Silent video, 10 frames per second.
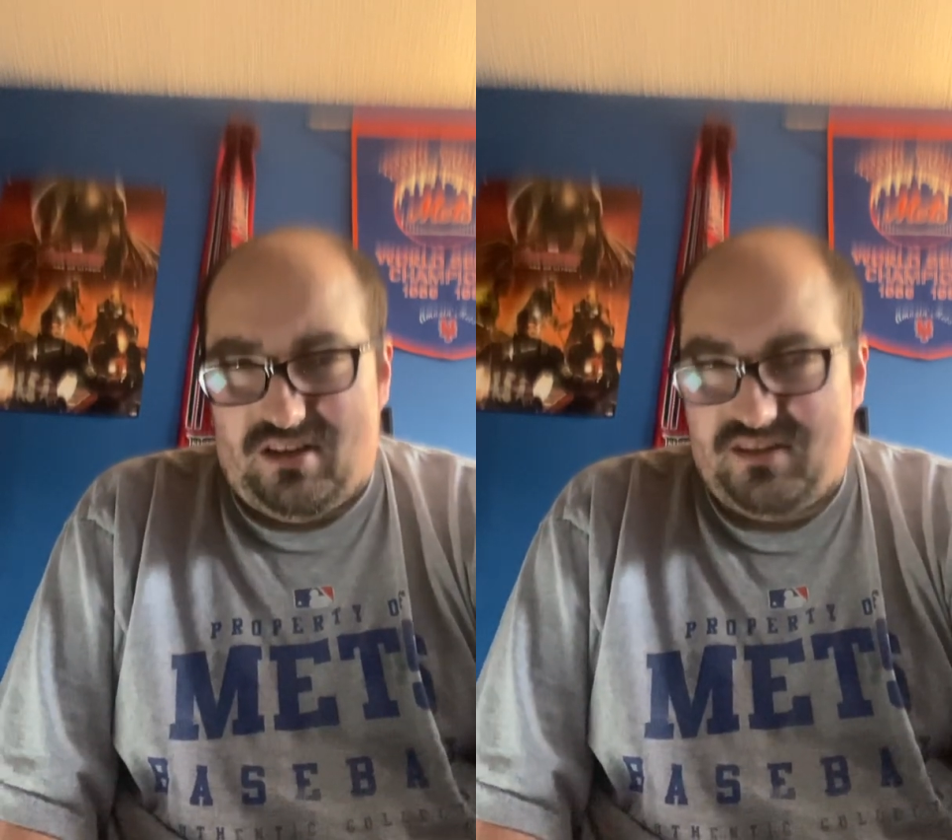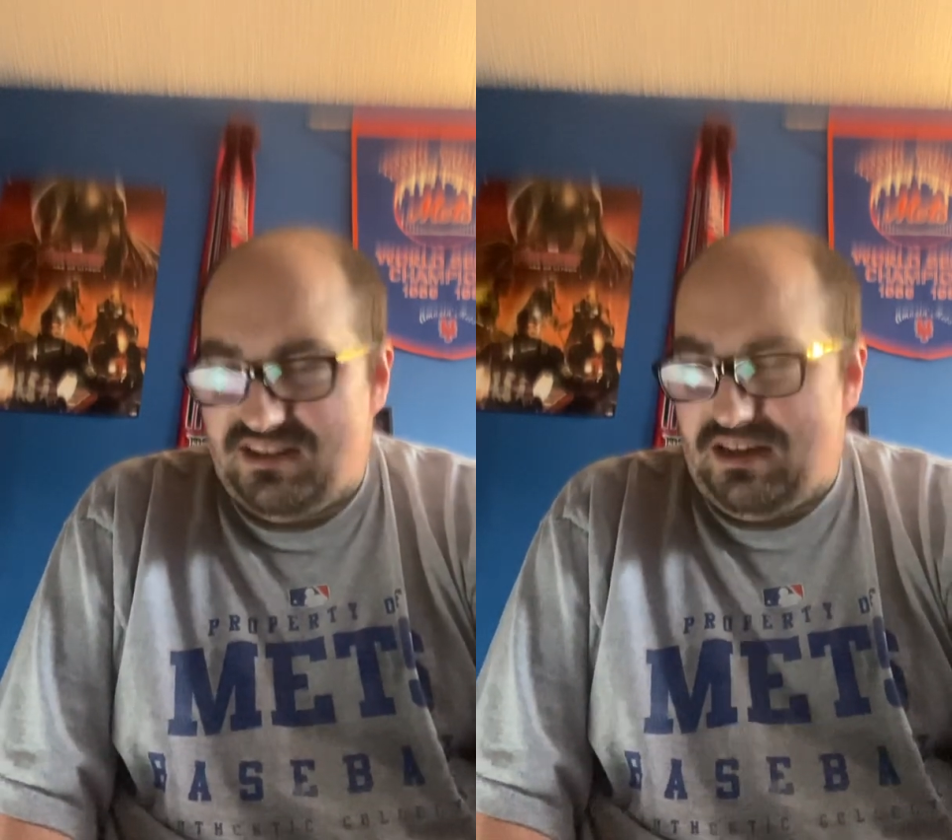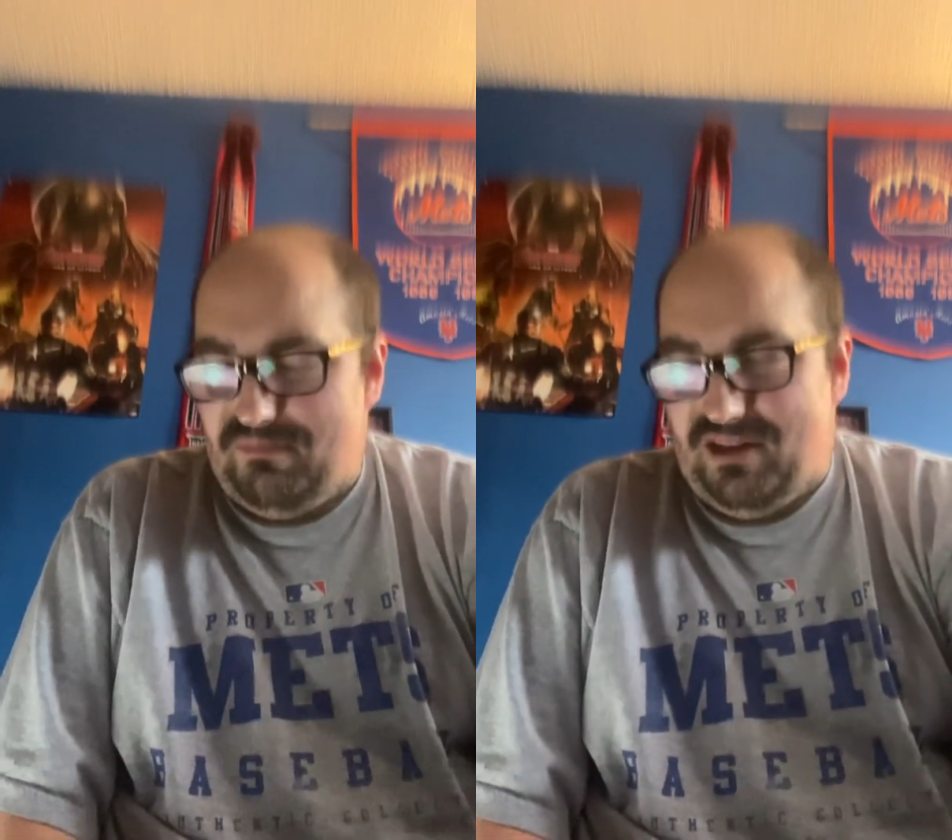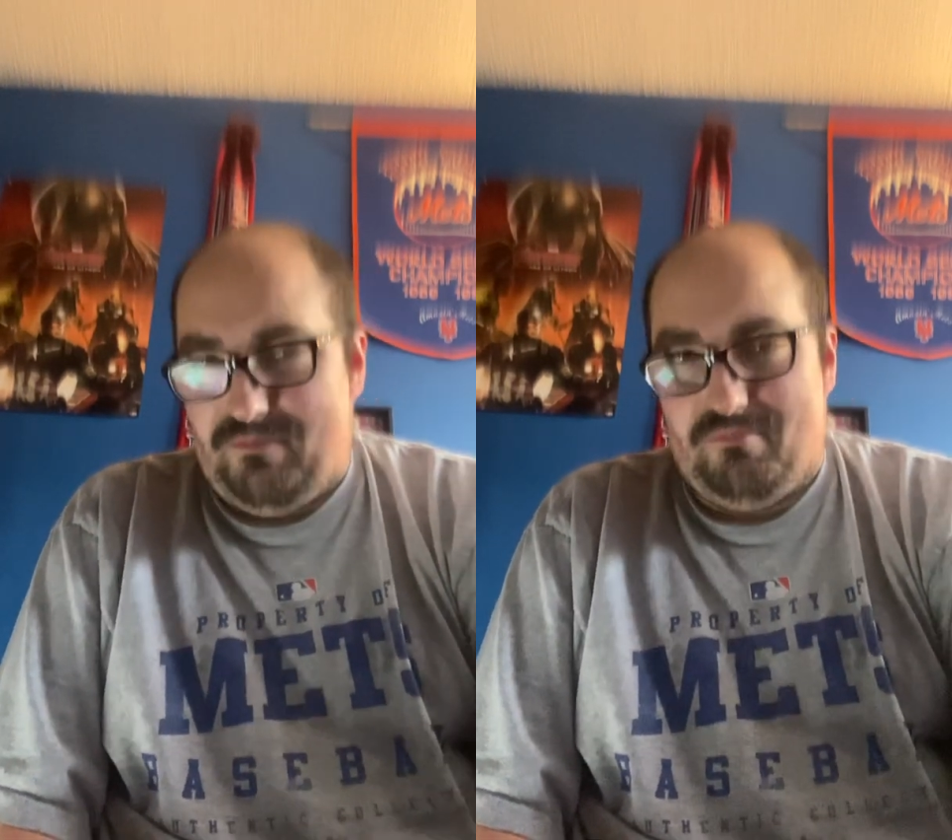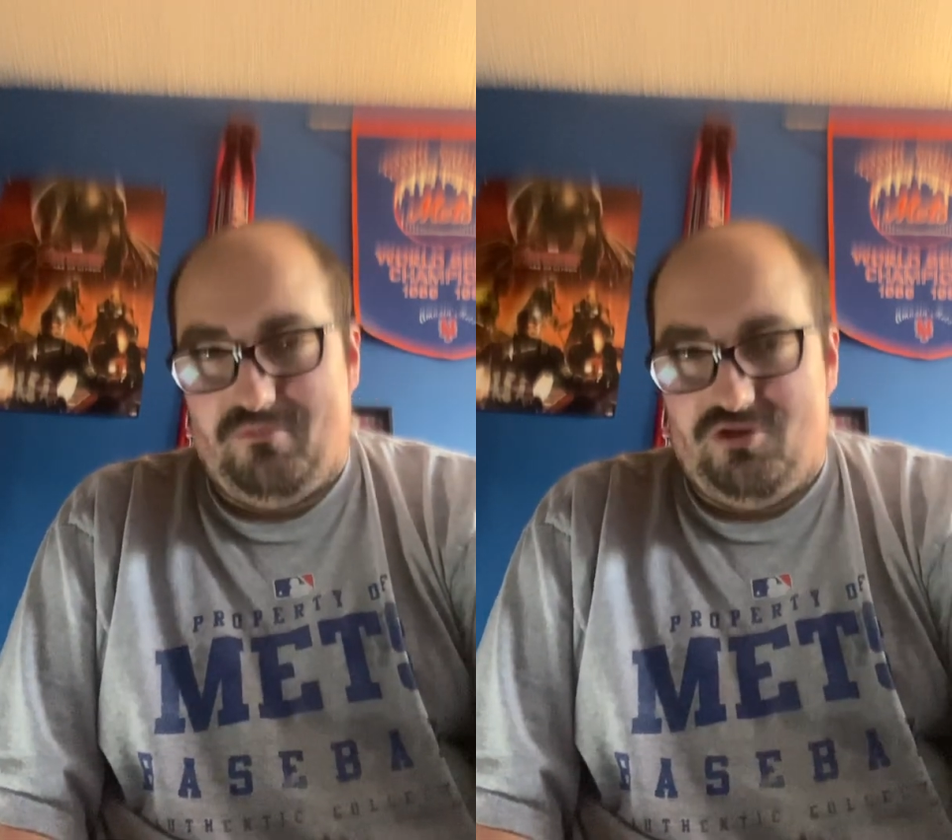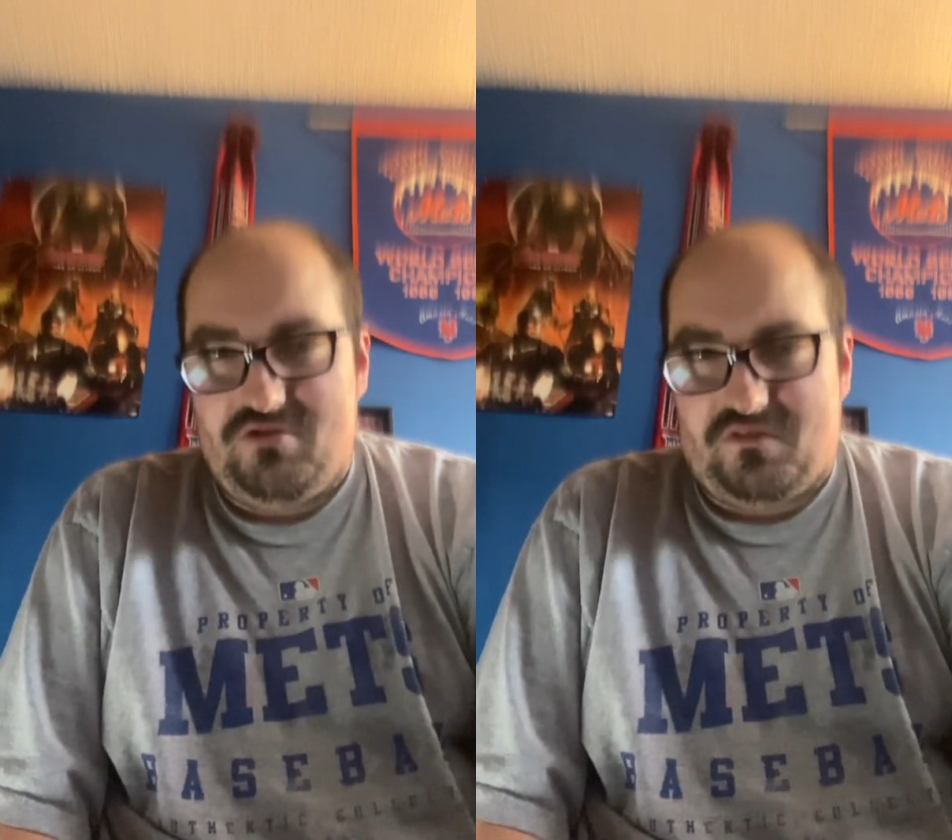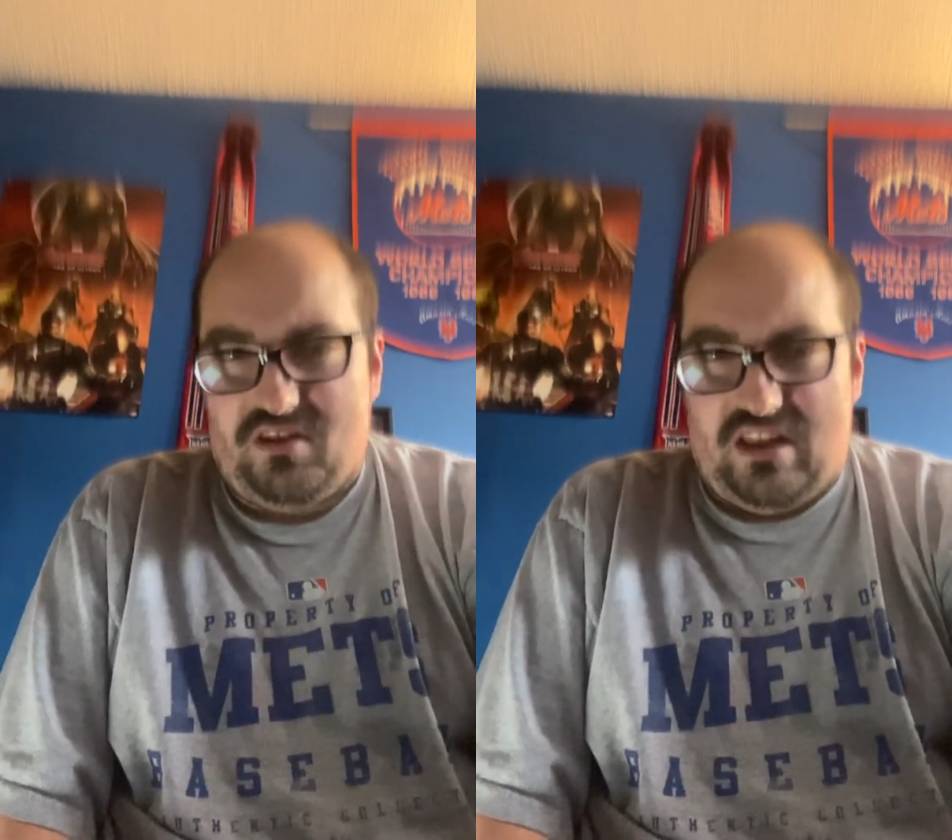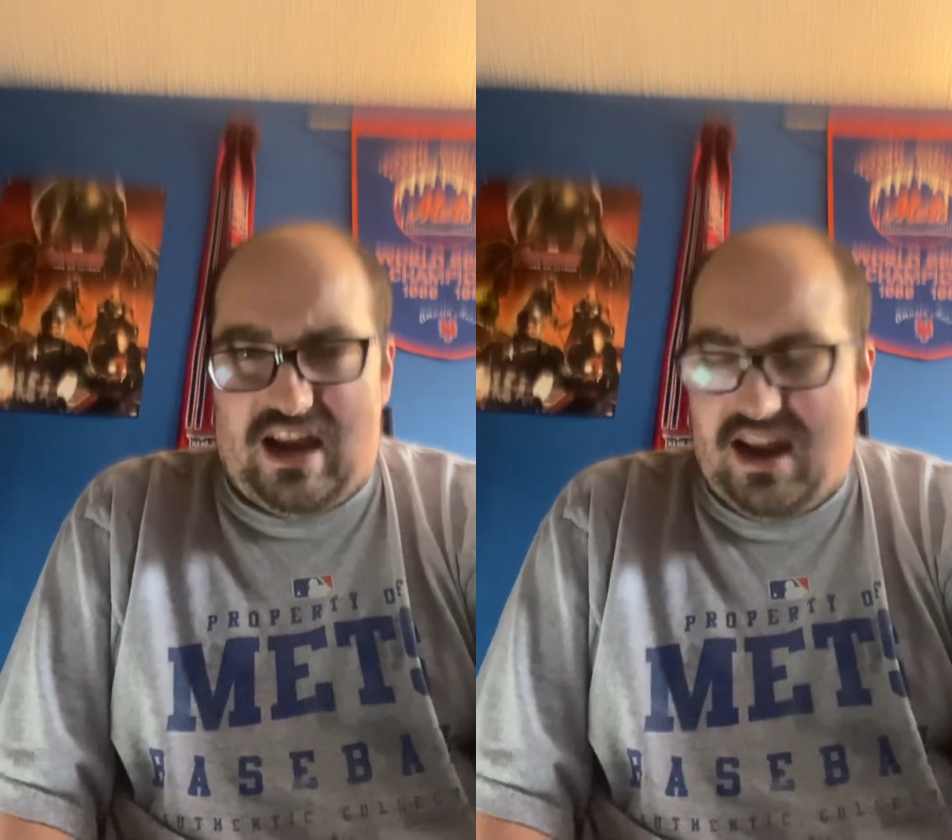because he beat Moose
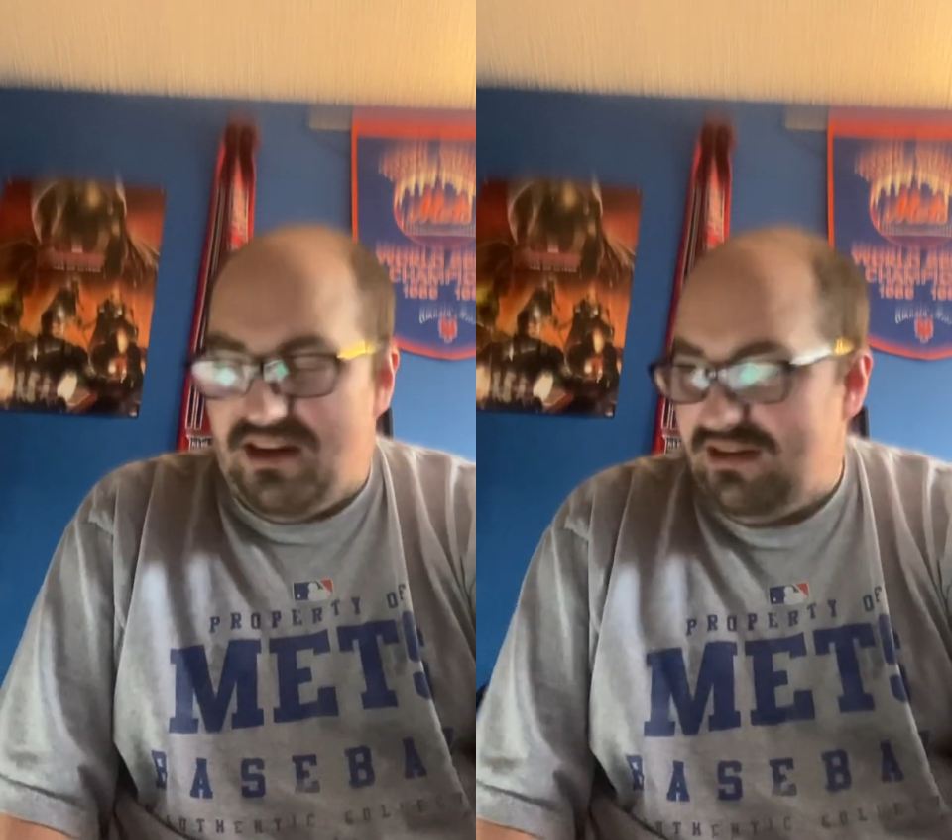for that,